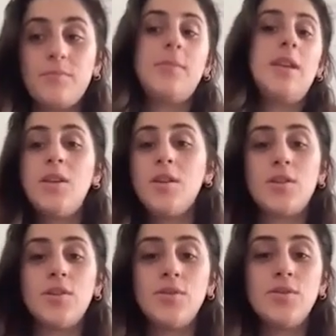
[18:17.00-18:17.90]
they're
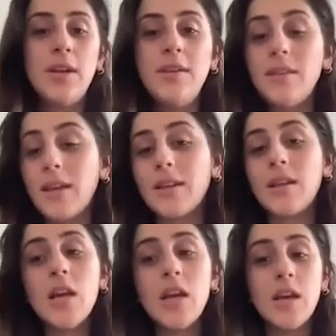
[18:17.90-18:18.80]
gonna do anything.
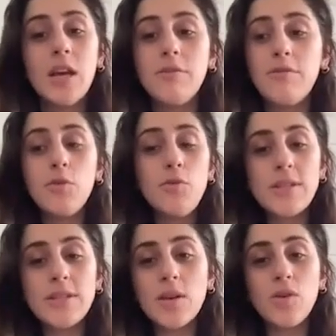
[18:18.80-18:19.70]
And a few
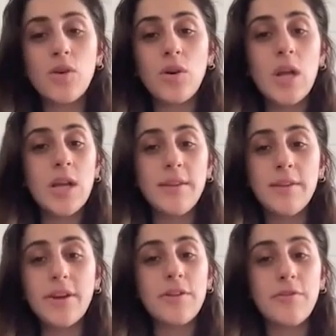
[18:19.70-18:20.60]
weeks ago, the
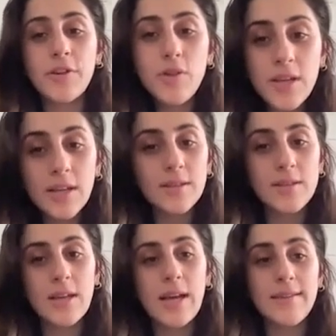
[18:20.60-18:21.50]
fan of cricket
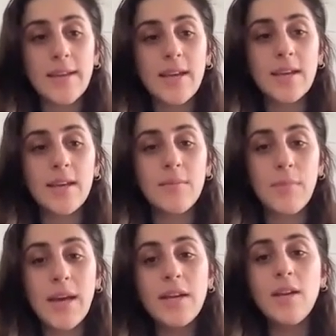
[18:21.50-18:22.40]
attacked a
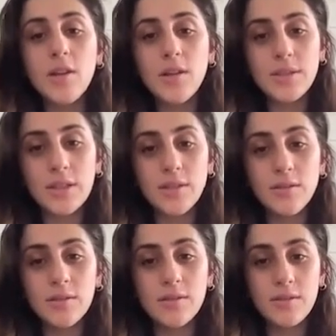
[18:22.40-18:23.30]
man in
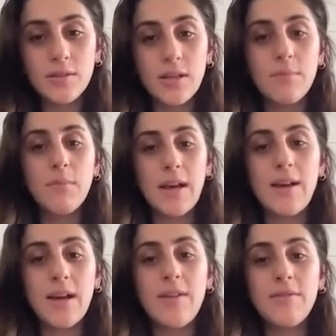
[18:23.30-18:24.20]
London, an
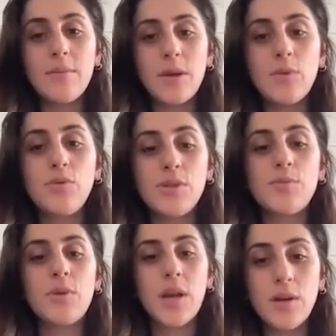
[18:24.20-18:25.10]
Afghan man who
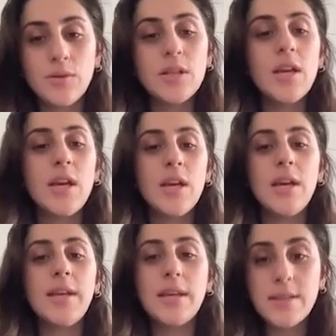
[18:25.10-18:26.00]
spoke out
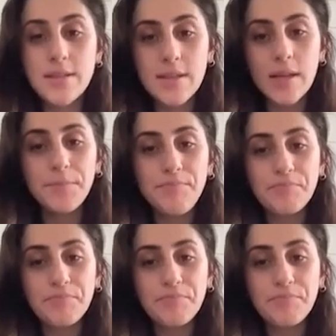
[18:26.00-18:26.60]
against them.